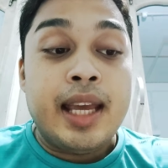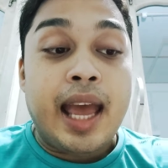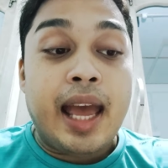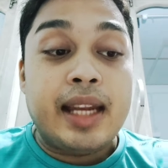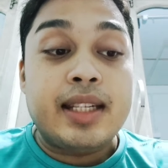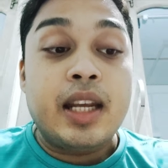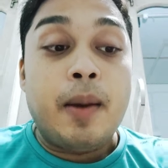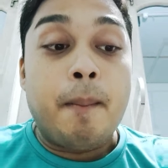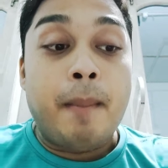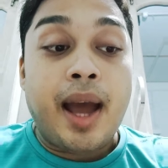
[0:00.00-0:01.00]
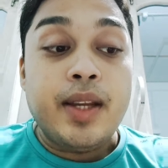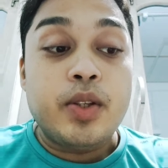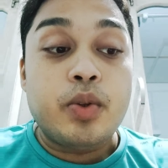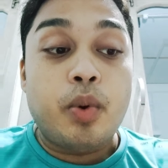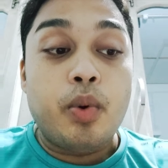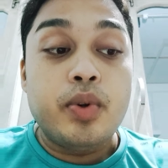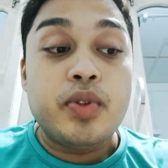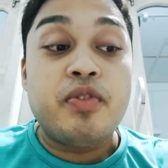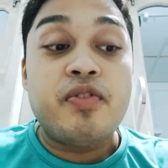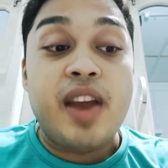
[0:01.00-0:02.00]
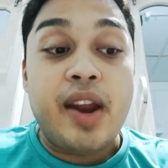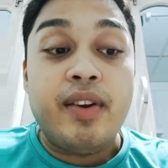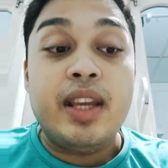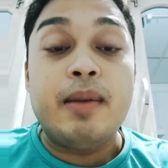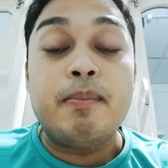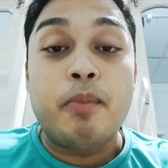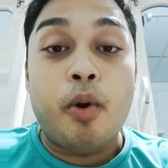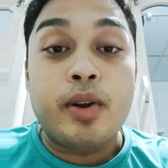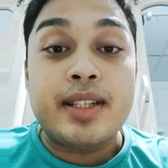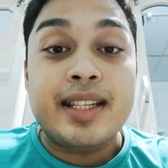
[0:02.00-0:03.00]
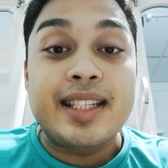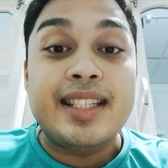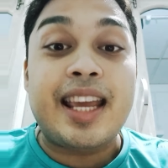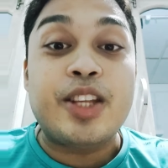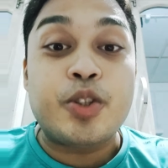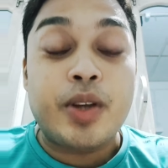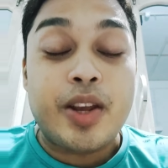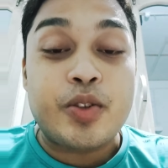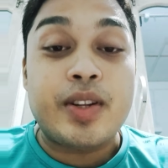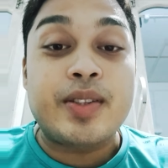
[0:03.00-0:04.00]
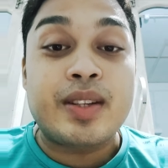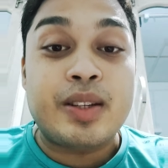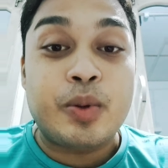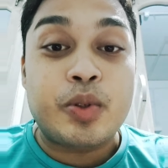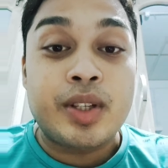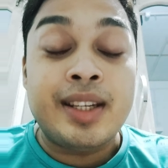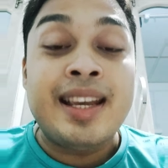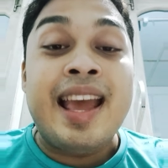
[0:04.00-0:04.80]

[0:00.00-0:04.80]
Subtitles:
at Mysore's very important educational institution